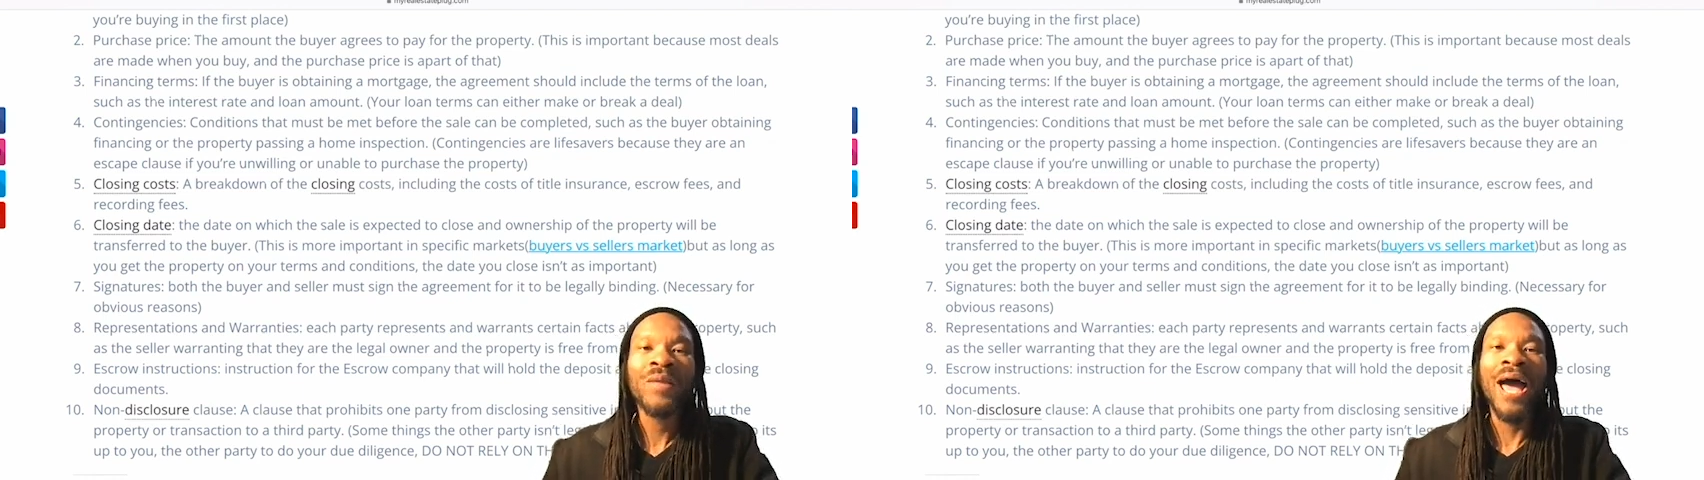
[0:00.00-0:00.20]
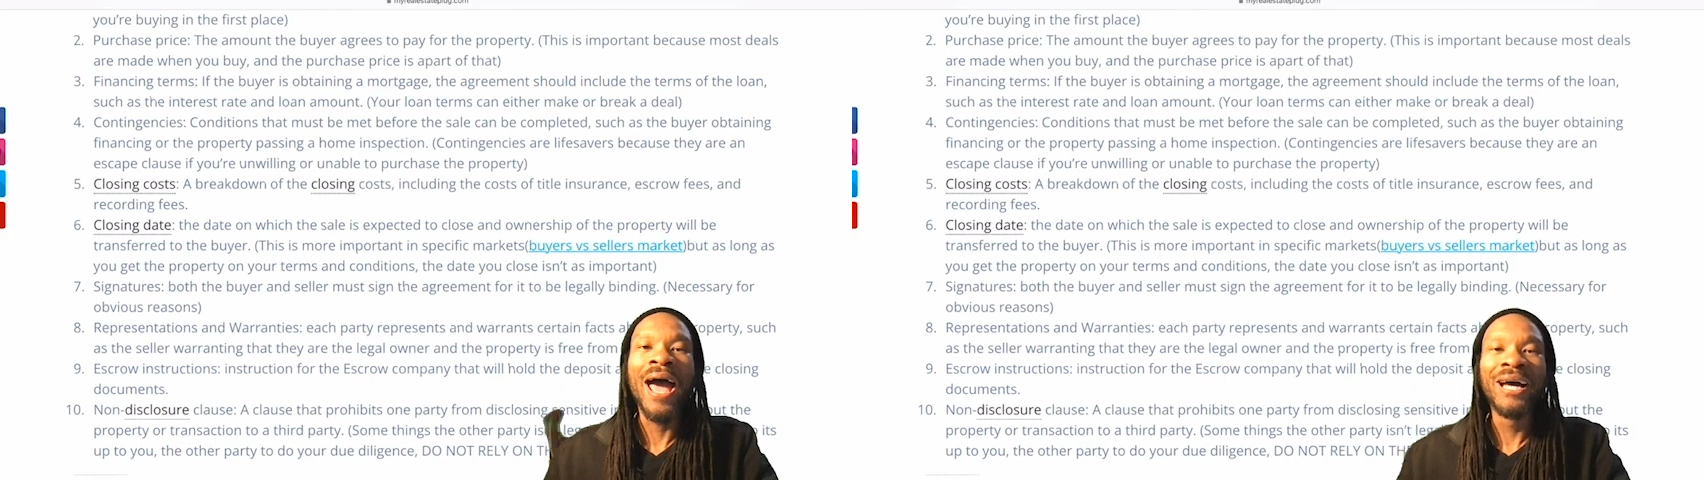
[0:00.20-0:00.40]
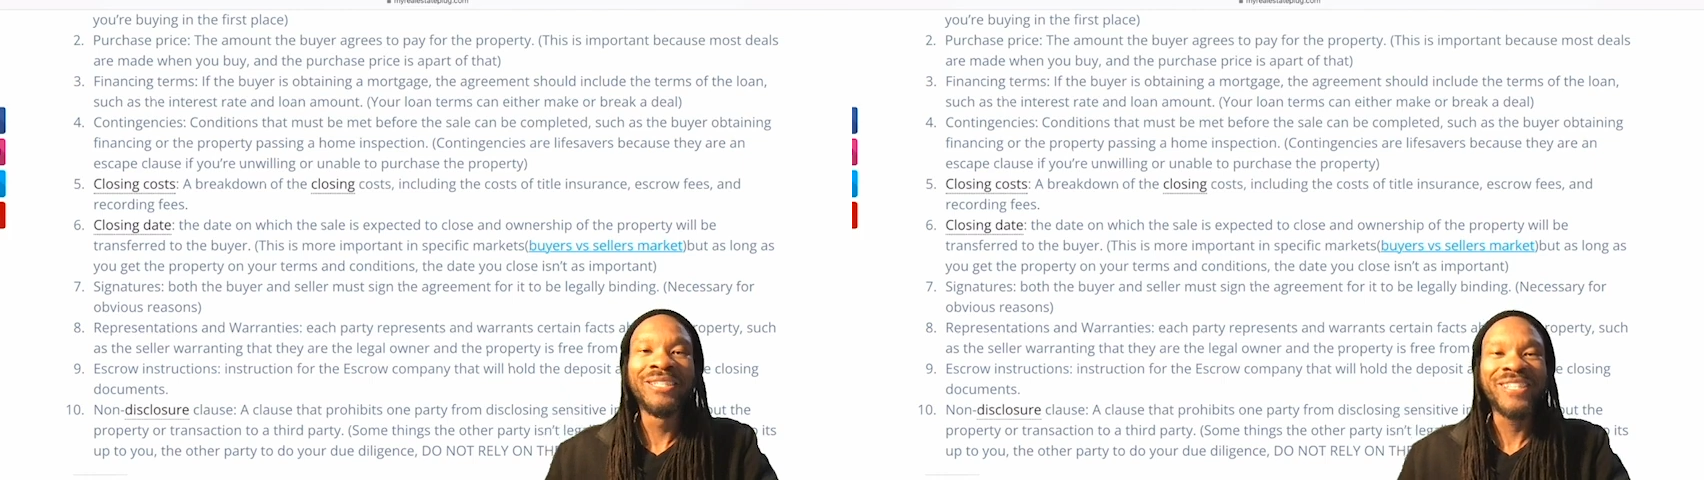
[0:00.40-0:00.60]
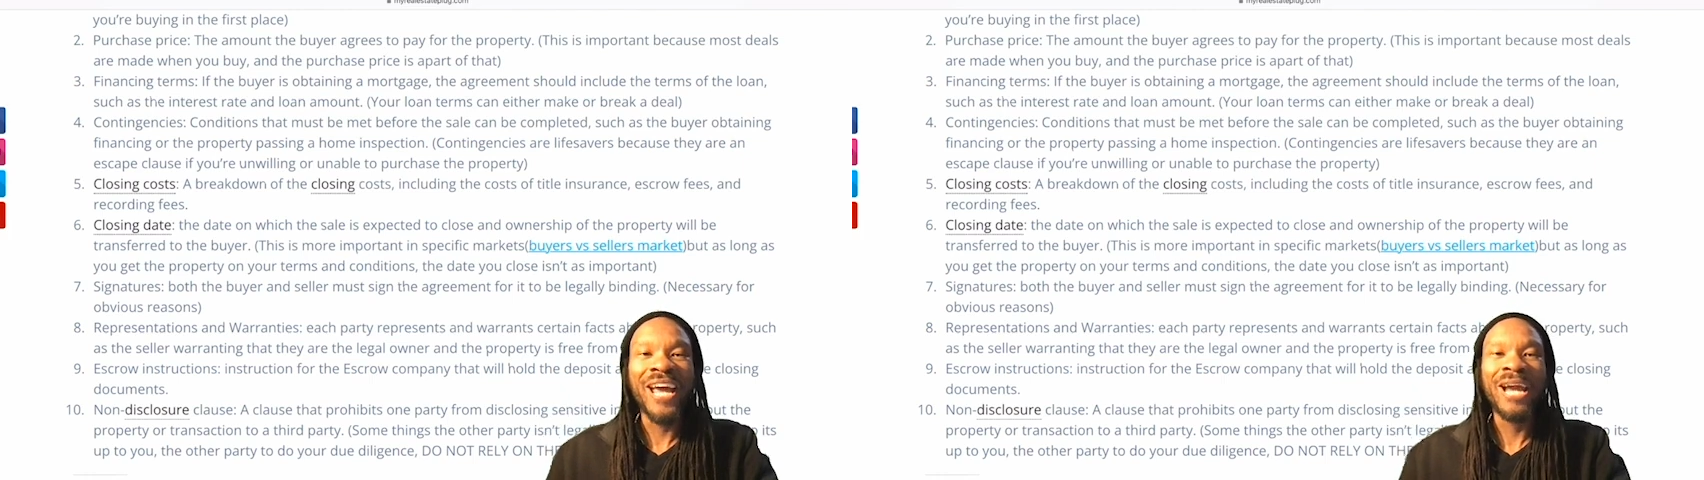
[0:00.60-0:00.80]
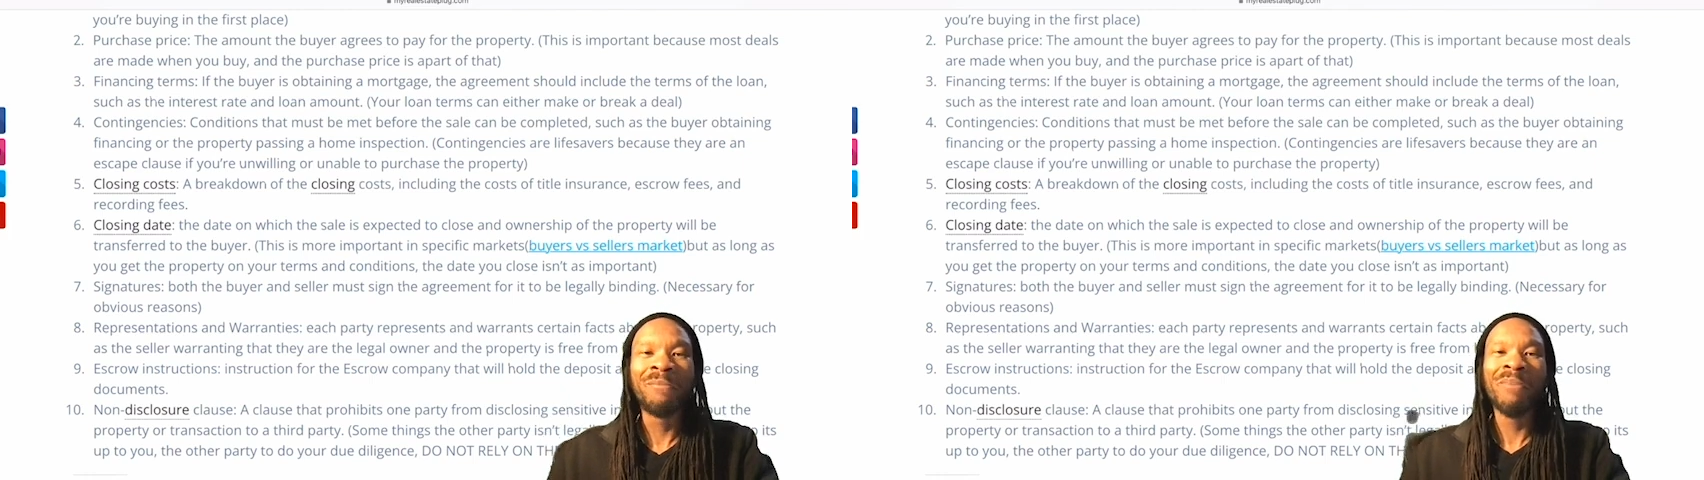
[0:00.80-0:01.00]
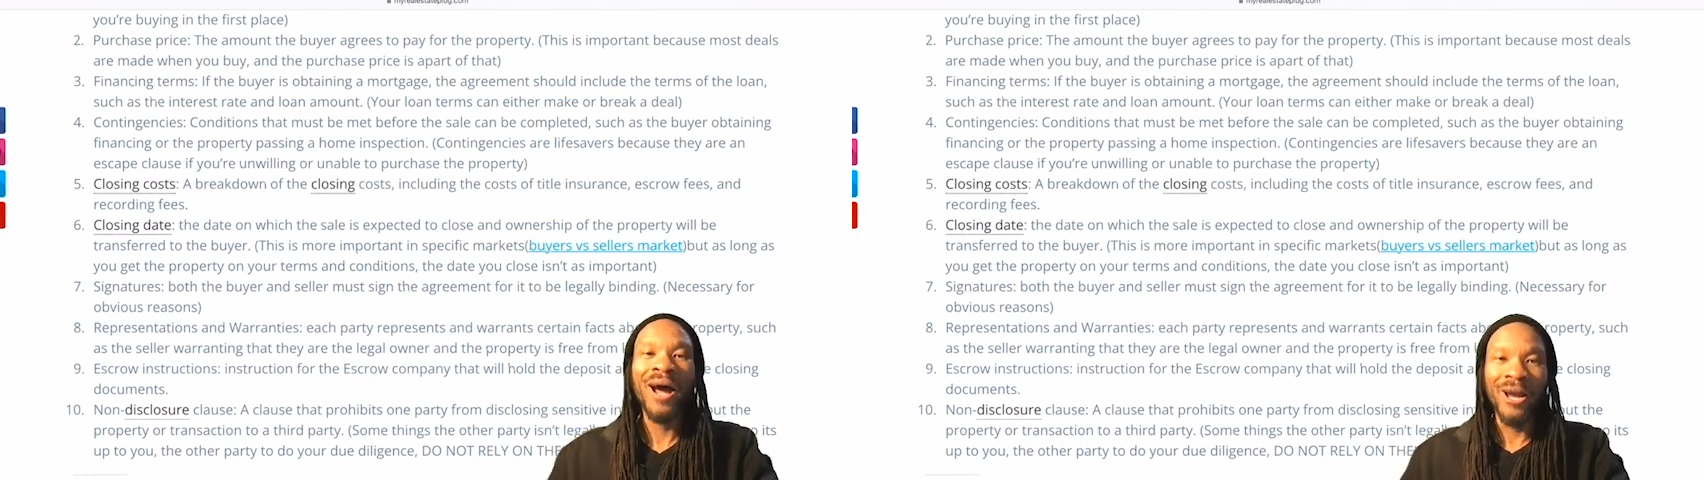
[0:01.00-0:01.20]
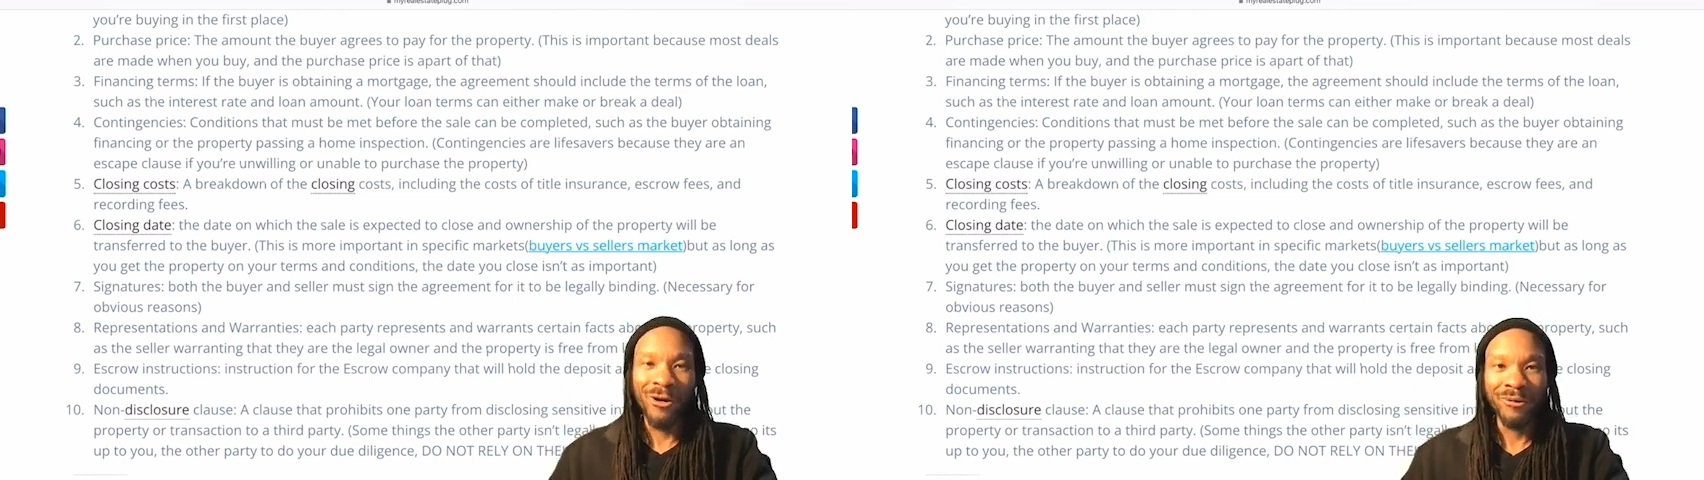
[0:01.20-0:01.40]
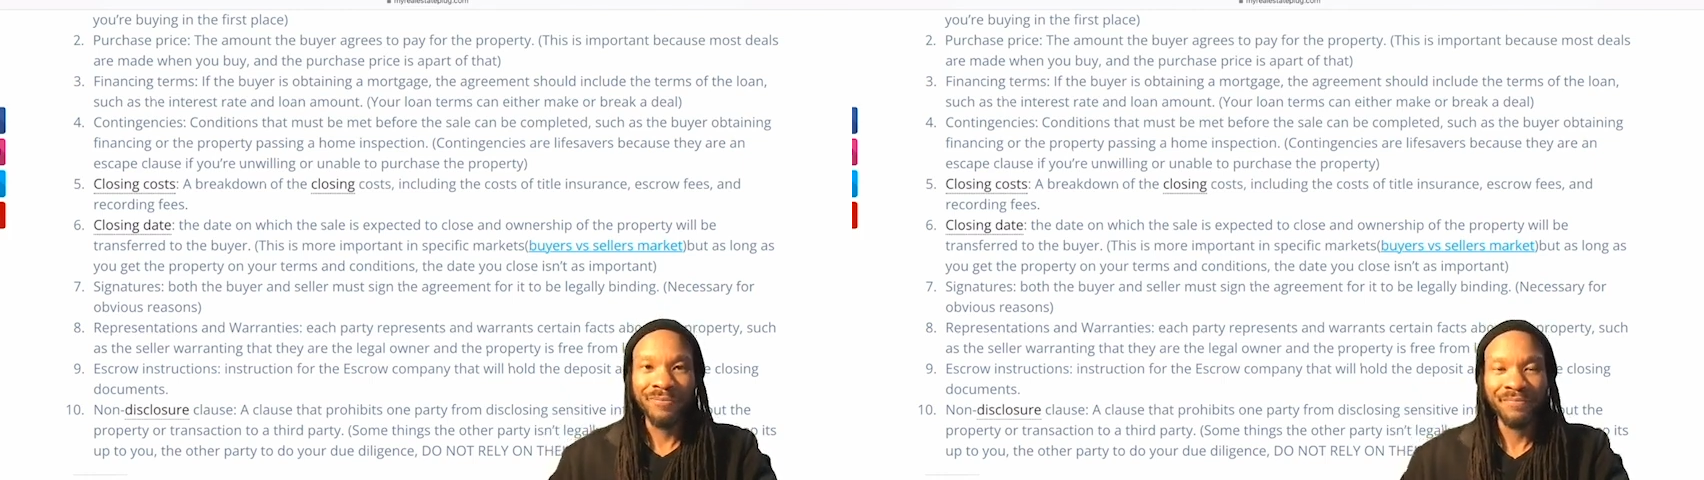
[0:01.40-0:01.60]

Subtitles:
as a buyer,